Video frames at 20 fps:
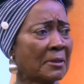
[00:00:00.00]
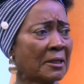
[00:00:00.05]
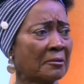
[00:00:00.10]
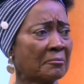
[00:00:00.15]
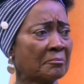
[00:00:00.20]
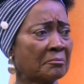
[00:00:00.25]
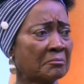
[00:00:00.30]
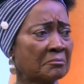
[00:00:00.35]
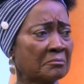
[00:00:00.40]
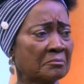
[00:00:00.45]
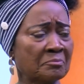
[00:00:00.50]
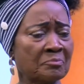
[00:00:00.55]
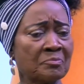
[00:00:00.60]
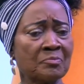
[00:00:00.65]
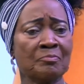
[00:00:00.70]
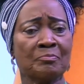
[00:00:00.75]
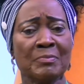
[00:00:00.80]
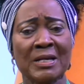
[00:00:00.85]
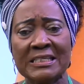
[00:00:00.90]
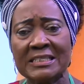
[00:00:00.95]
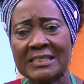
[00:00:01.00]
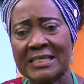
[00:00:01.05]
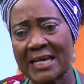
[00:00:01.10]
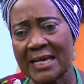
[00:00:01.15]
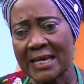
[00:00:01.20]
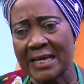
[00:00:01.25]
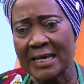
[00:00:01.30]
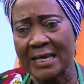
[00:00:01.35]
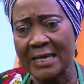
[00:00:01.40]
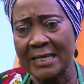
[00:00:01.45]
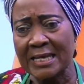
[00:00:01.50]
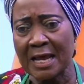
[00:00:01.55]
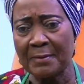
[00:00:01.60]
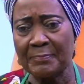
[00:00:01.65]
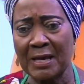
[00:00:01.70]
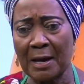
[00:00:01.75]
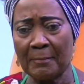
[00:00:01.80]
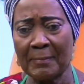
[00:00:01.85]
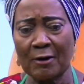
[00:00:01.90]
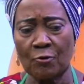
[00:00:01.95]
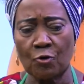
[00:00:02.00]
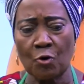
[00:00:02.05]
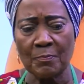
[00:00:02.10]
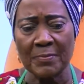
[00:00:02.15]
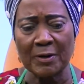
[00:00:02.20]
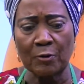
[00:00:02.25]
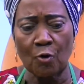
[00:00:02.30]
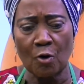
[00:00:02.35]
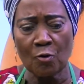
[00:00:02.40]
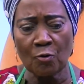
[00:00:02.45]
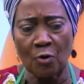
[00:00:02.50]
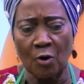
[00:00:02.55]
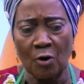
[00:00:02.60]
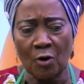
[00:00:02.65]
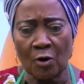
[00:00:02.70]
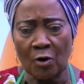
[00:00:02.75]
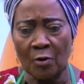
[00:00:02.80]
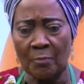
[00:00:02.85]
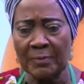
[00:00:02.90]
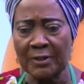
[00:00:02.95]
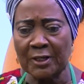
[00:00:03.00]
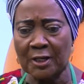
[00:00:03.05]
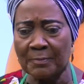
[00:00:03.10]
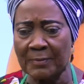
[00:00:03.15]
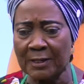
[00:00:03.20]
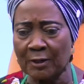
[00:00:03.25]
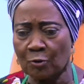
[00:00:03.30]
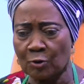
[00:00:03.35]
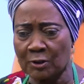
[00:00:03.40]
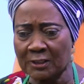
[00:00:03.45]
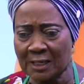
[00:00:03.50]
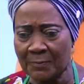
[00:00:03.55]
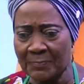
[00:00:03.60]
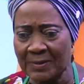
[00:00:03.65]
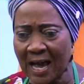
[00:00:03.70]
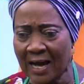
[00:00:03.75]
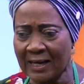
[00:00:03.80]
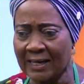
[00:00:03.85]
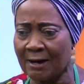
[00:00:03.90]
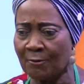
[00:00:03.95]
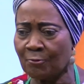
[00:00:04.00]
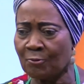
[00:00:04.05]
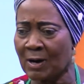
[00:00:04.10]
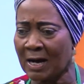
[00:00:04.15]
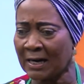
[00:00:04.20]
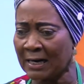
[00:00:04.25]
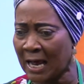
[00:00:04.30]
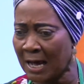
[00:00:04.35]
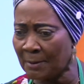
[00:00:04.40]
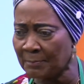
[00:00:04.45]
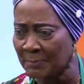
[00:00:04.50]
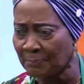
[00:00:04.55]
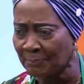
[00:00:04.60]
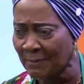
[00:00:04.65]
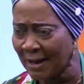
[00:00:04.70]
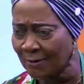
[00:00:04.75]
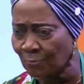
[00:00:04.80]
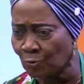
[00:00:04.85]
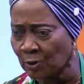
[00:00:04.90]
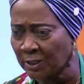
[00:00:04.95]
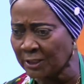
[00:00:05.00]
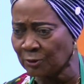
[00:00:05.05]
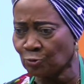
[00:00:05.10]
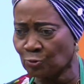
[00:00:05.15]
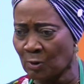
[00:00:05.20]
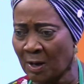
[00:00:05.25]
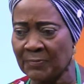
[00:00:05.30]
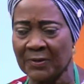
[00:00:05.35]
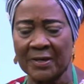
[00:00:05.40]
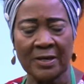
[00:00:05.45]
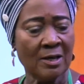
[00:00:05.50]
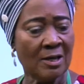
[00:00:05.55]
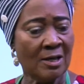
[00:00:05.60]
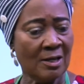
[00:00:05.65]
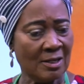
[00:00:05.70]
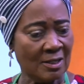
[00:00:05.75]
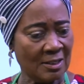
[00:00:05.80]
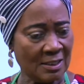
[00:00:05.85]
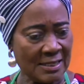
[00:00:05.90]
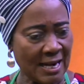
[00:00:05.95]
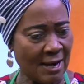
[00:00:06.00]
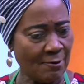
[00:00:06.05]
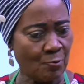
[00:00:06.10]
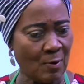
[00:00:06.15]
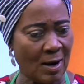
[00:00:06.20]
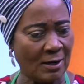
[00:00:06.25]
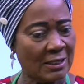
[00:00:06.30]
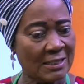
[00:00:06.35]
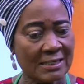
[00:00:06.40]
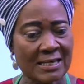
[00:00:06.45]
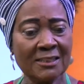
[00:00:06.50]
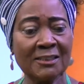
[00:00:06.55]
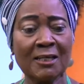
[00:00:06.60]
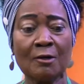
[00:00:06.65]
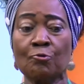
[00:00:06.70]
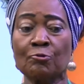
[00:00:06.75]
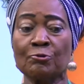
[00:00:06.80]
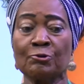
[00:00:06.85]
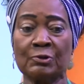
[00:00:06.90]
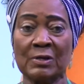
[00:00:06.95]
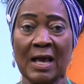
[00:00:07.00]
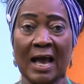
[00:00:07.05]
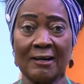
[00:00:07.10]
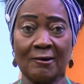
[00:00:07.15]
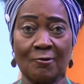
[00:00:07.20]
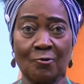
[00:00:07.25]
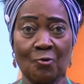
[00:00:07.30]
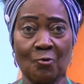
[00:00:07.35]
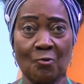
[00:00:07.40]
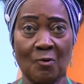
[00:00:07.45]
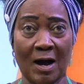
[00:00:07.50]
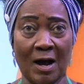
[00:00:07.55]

me. Me di, never a man, no me coco, me de me cosebia can one, and me panoki to a be. Nen one, yes, I could see an